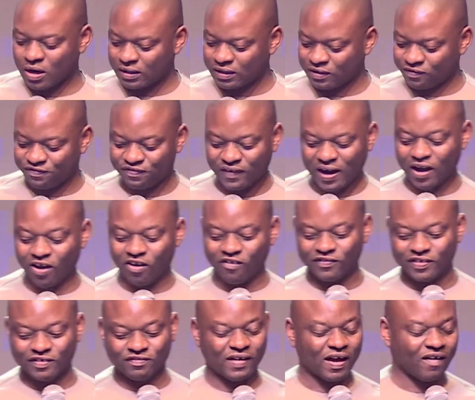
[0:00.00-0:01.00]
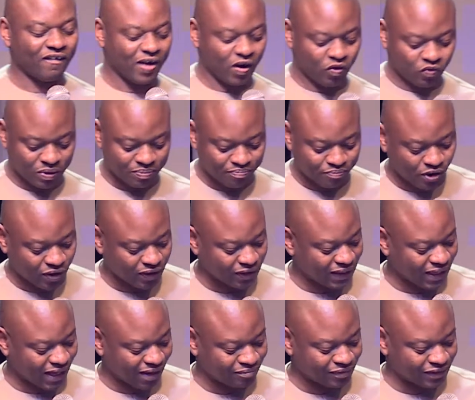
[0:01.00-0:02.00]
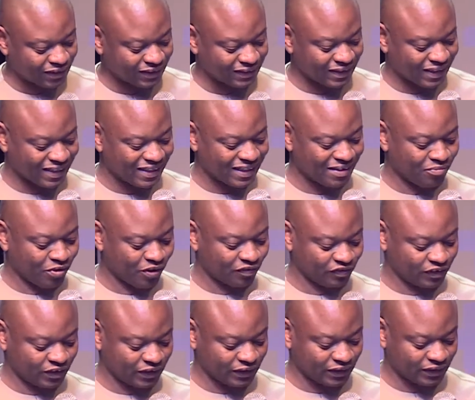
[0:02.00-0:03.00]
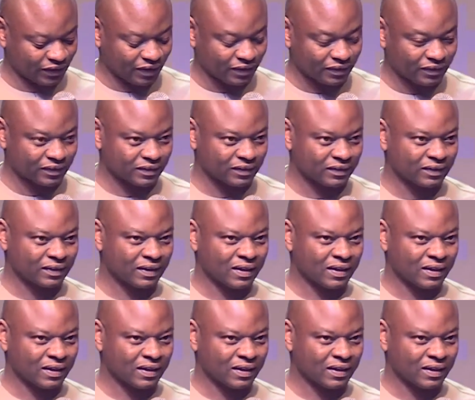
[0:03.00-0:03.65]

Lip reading: the fire of revival will burn in our midst in the name of Jesus.